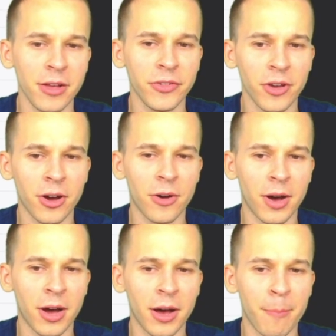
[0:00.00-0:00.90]

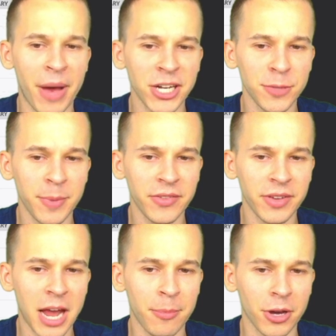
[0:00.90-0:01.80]
So Benjamin's the
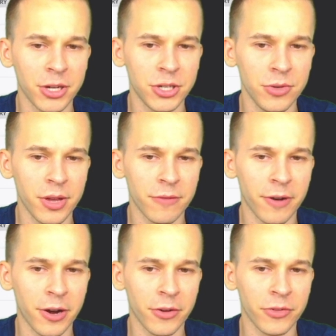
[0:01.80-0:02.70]
guy I'm looking to there for
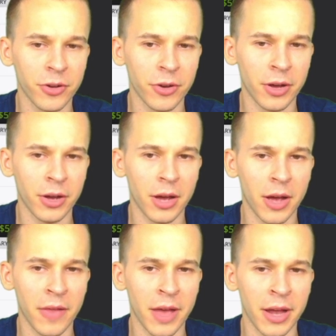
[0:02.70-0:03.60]
Arizona.
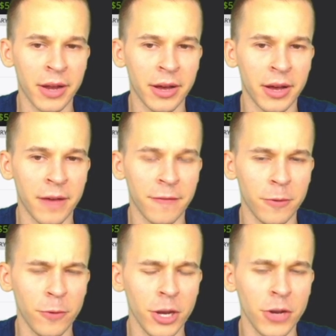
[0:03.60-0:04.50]
And then if
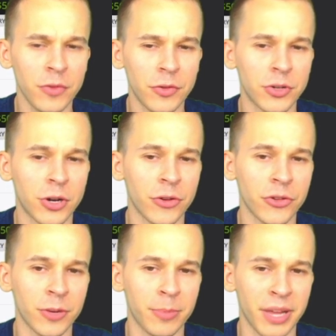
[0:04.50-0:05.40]
we get news that starters are
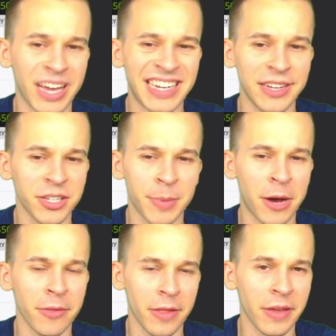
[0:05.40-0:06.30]
going to play a decent
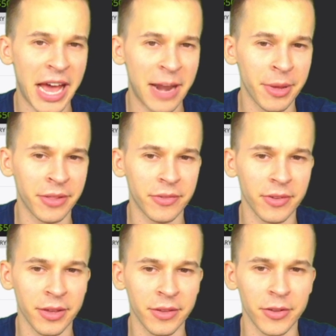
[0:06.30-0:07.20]
amount, then I think Edmonds
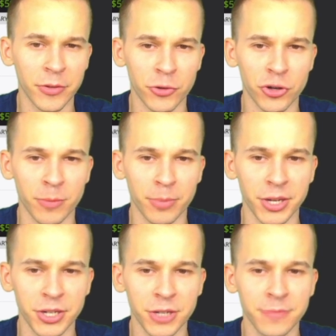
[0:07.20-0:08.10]
is for sure in play
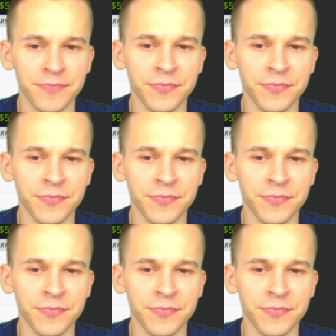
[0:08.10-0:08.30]
too.